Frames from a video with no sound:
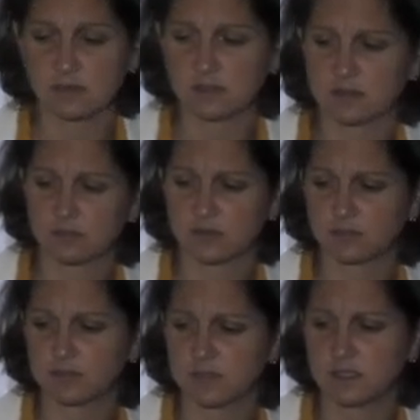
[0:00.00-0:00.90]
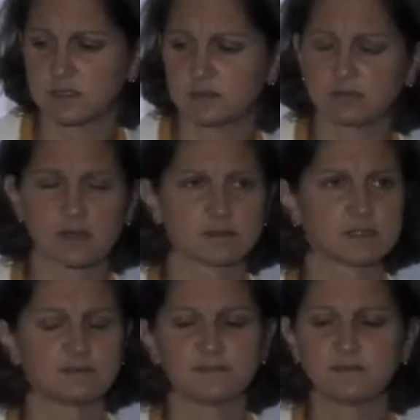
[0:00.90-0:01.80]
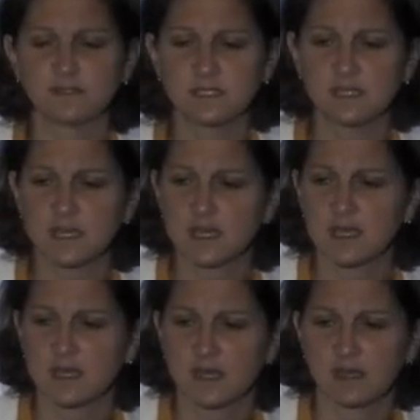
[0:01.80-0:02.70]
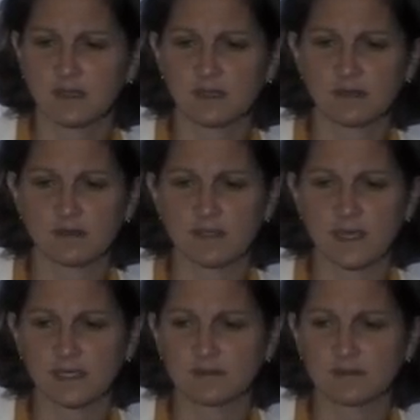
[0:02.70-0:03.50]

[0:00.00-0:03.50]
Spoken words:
It was published in 2015. They